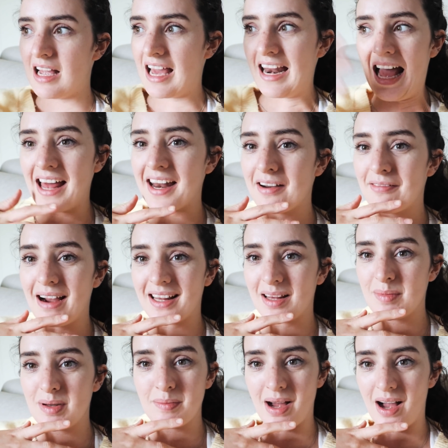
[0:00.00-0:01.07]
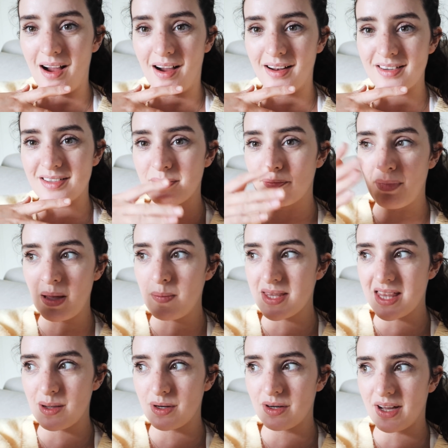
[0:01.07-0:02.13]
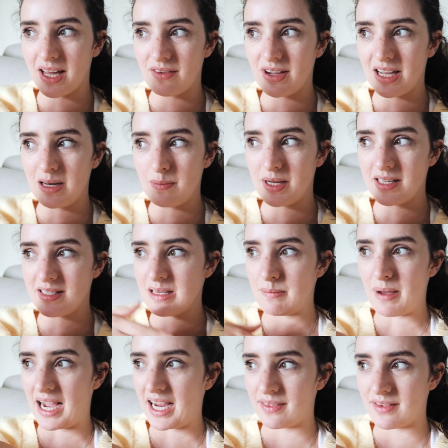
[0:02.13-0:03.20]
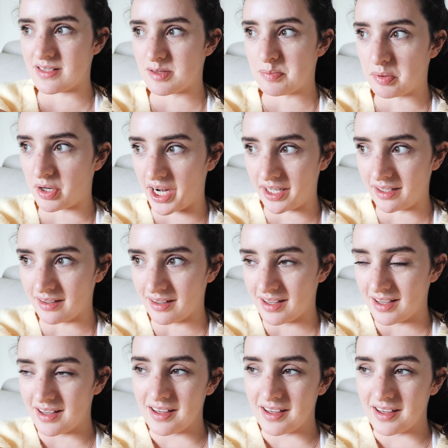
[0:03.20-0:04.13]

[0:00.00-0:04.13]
And had I rang them in March, maybe they would have had availability back in the spring.